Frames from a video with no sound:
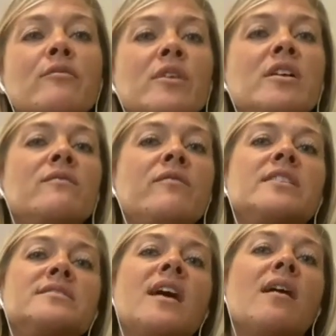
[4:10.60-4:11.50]
me
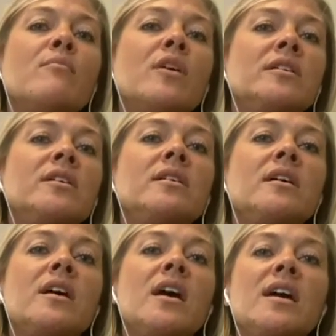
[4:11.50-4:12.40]
invest that money
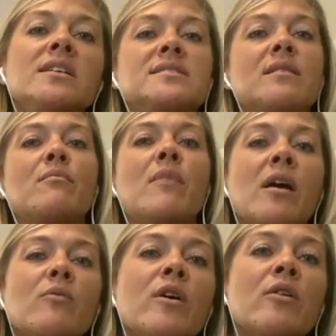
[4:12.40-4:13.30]
into
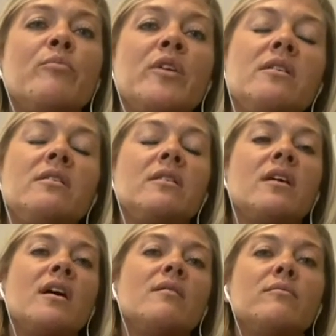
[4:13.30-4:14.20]
my well being,
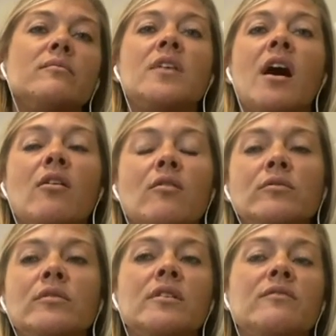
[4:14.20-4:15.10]
not
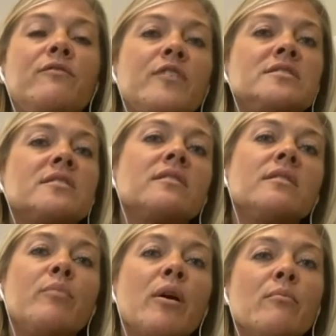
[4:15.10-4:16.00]
only
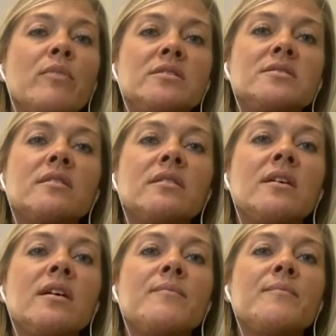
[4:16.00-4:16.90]
physically, but
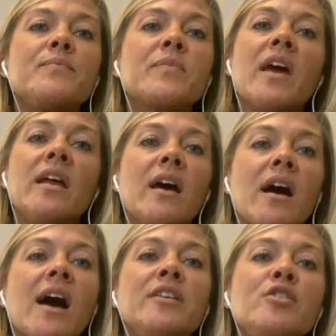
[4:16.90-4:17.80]
mentally. And
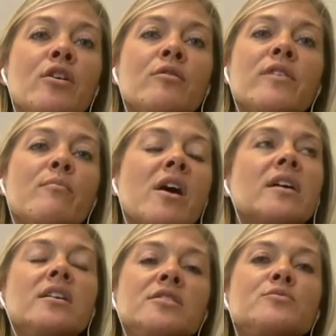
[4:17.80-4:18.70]
I know that my
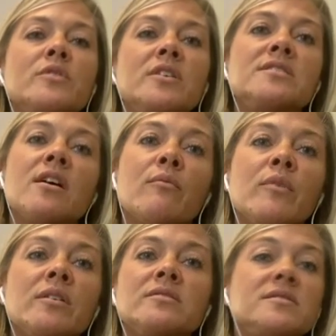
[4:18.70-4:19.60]
kids would tell
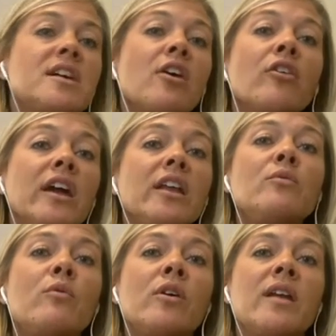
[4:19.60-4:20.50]
me, tell
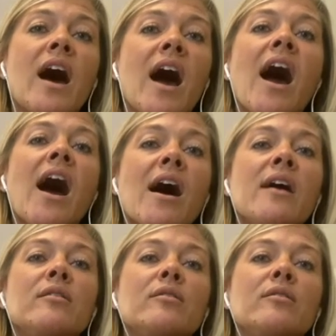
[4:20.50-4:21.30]
anyone, I